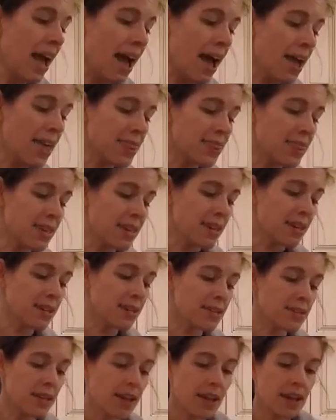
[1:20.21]
And
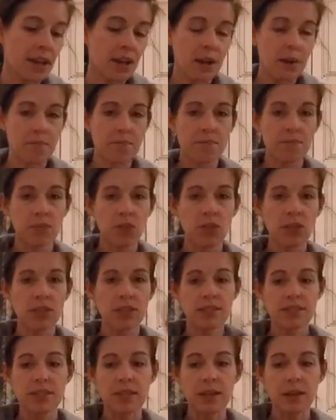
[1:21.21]
then you
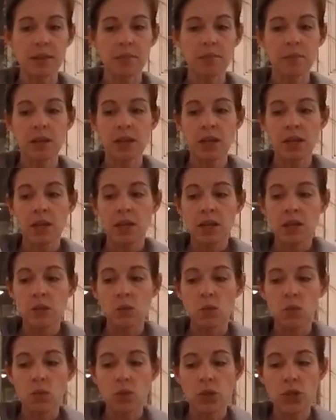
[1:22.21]
need some
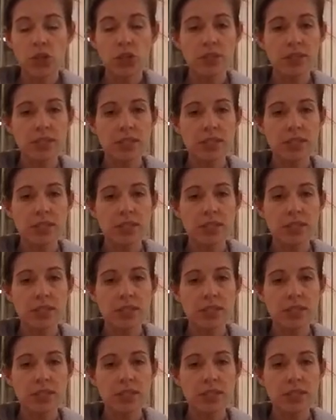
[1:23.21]
good